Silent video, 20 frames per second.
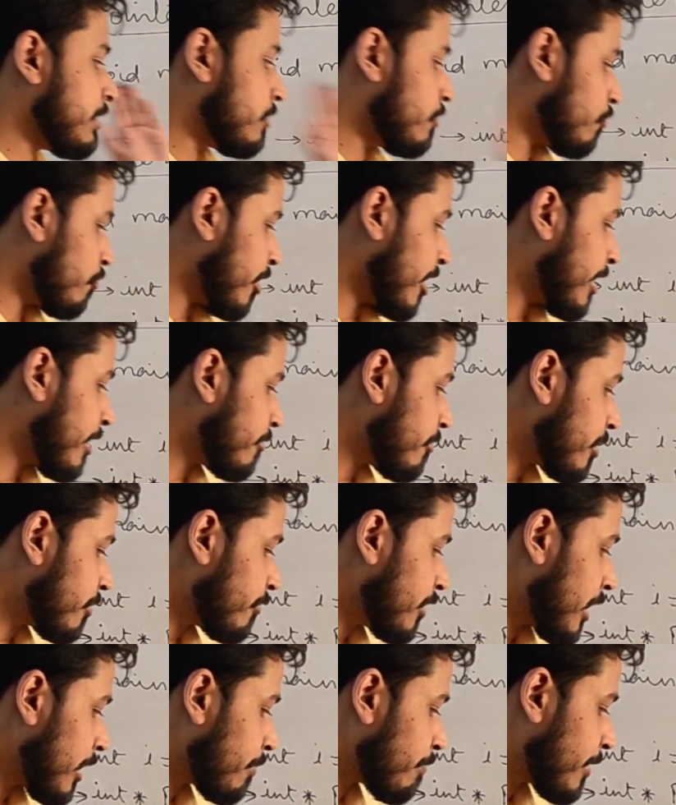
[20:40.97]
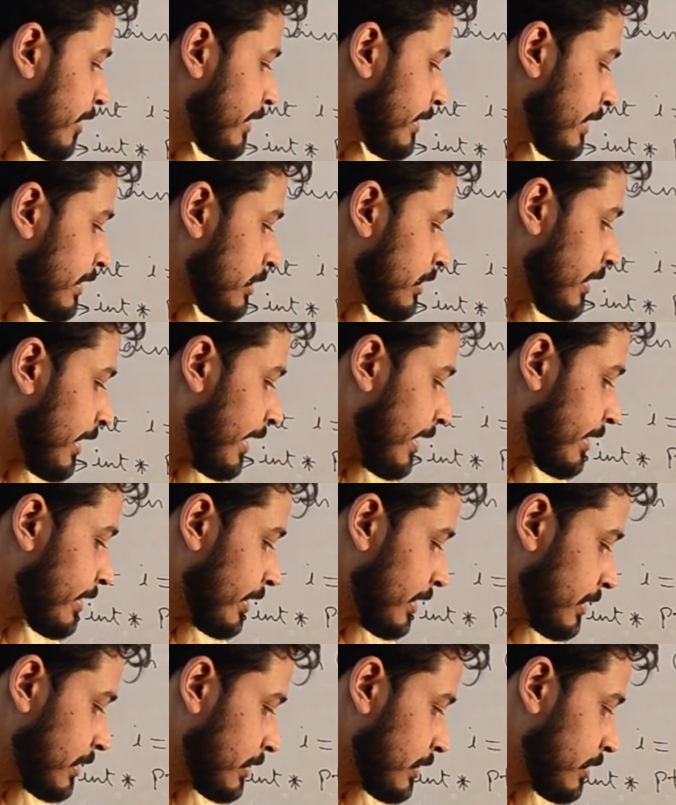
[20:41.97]
whenever we are printing the
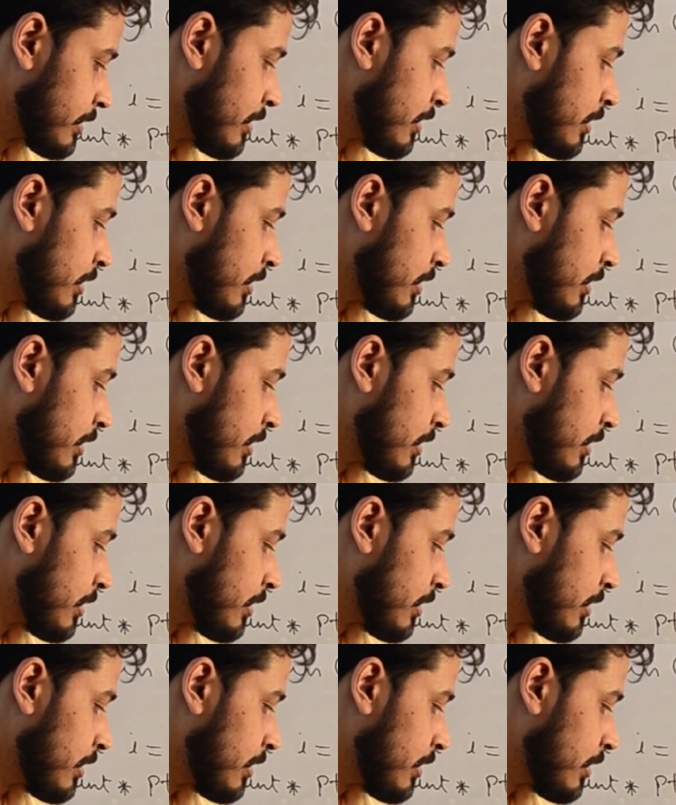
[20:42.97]
address